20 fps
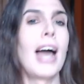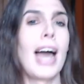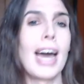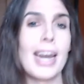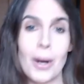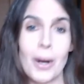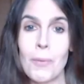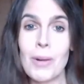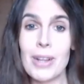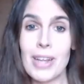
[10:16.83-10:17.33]

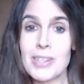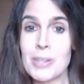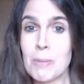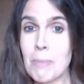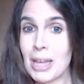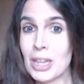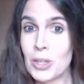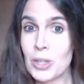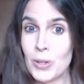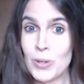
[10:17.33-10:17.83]
And I realize I
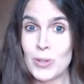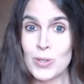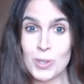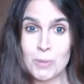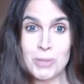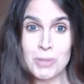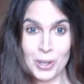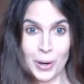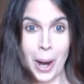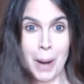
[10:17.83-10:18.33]
may lose
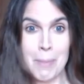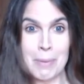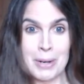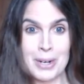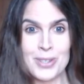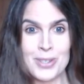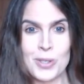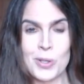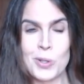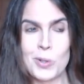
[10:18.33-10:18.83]

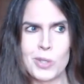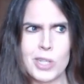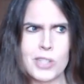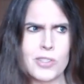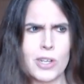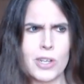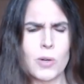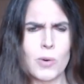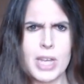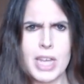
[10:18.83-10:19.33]
subscribers who
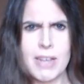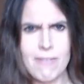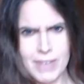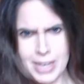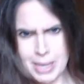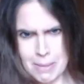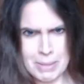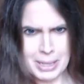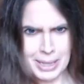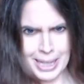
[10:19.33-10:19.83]
disagree
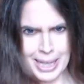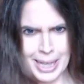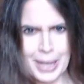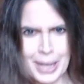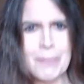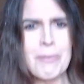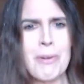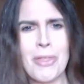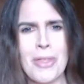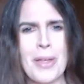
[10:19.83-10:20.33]
vehemently
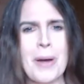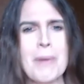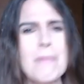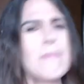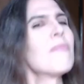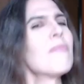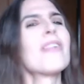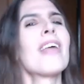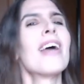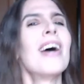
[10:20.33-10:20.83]
with
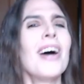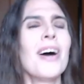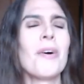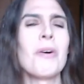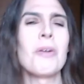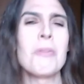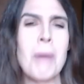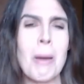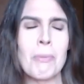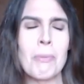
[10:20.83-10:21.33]
um,
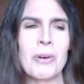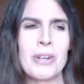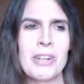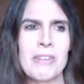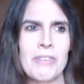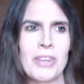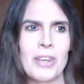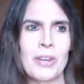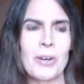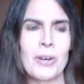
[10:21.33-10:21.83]
with my point
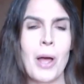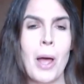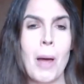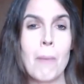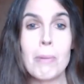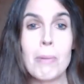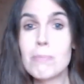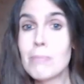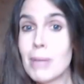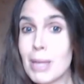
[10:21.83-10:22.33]
of view,
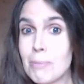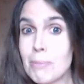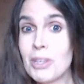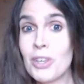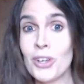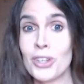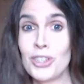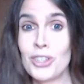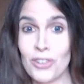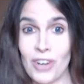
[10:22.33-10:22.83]
but maybe
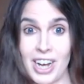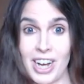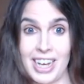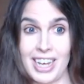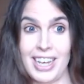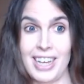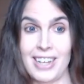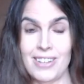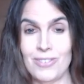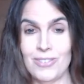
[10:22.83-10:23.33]
you could
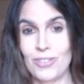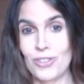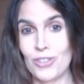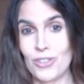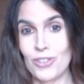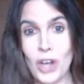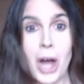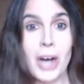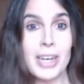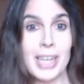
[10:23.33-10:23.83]
try
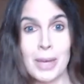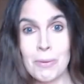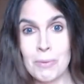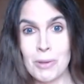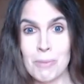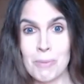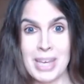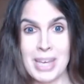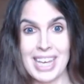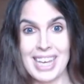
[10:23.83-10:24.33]
talking
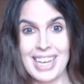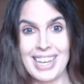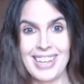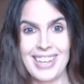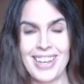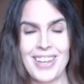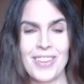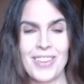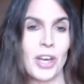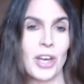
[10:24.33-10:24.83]
with me
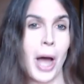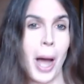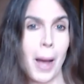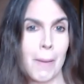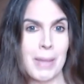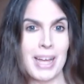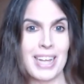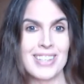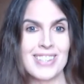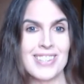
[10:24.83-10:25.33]
in the
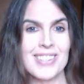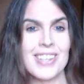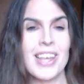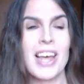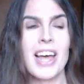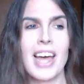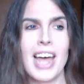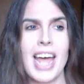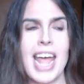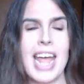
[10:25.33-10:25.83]
comments,
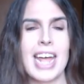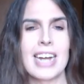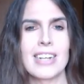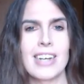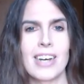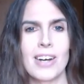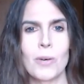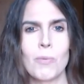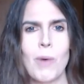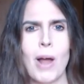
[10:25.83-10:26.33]
and uh,
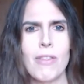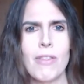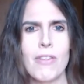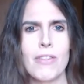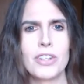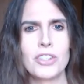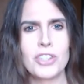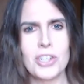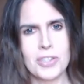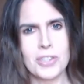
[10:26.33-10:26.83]
rather
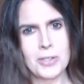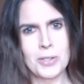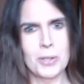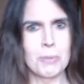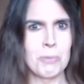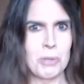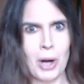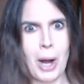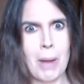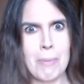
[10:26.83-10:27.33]
than just
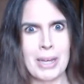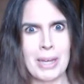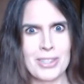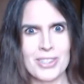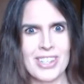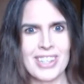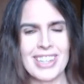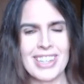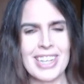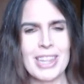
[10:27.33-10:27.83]
unsubscribing
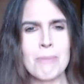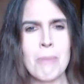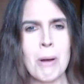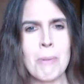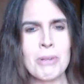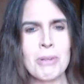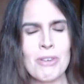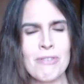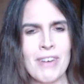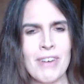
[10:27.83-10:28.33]
instantly the
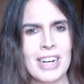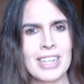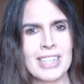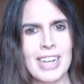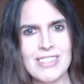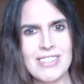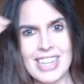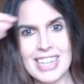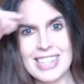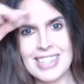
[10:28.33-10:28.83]
moment you find
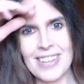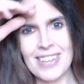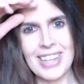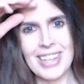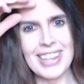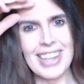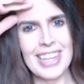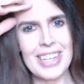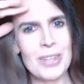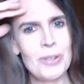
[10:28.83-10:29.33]
I said
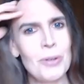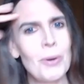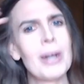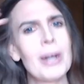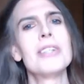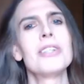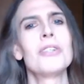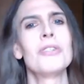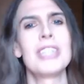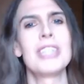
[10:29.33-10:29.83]
something that you uh,
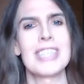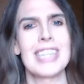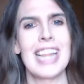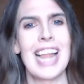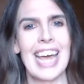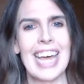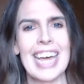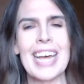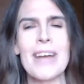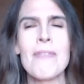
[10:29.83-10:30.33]
you
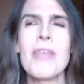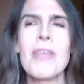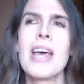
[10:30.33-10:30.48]
dislike.